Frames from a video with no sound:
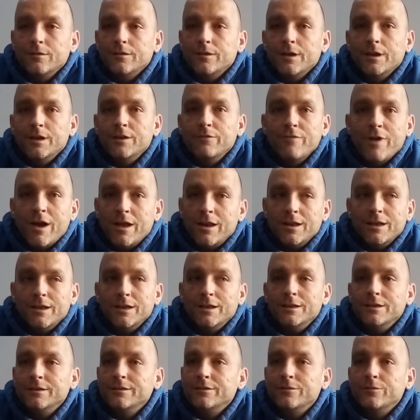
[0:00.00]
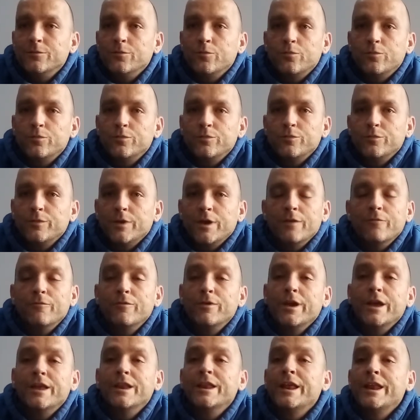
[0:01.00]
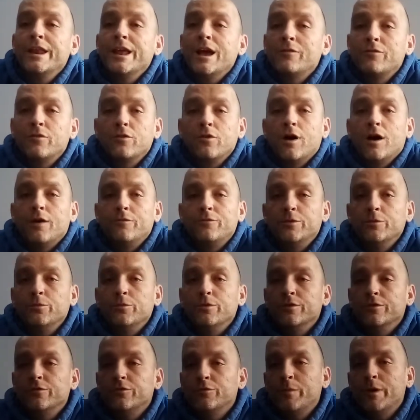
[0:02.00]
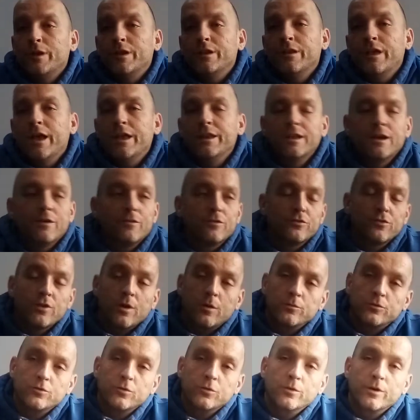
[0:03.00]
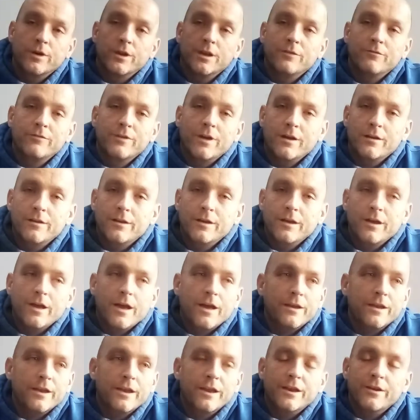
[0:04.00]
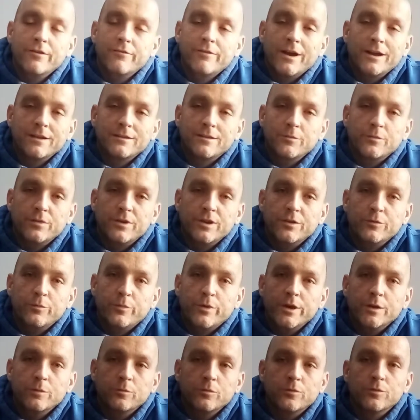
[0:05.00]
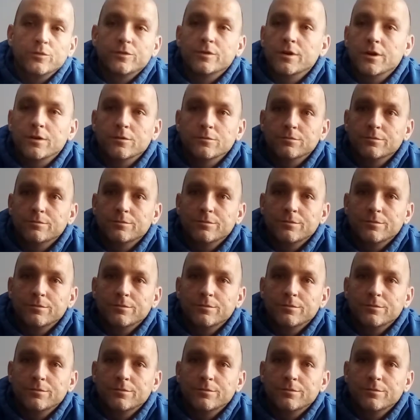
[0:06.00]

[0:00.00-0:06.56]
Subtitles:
reality, in any other life, you wouldn't spend any other time talking and interacting with these people. So